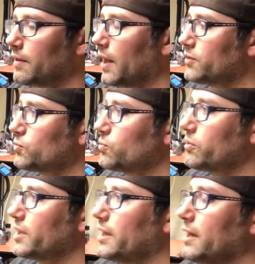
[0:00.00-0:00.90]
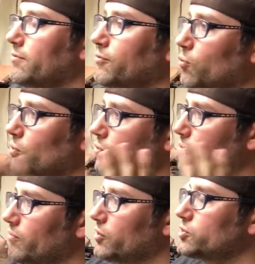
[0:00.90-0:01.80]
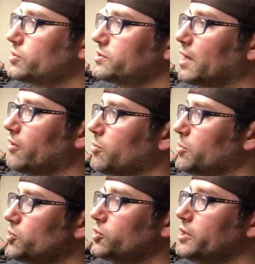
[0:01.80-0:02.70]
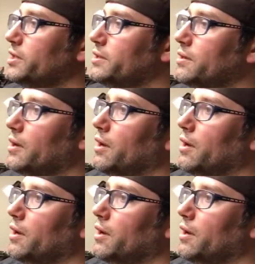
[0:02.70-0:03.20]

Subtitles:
That's really it for the revisions on the machine.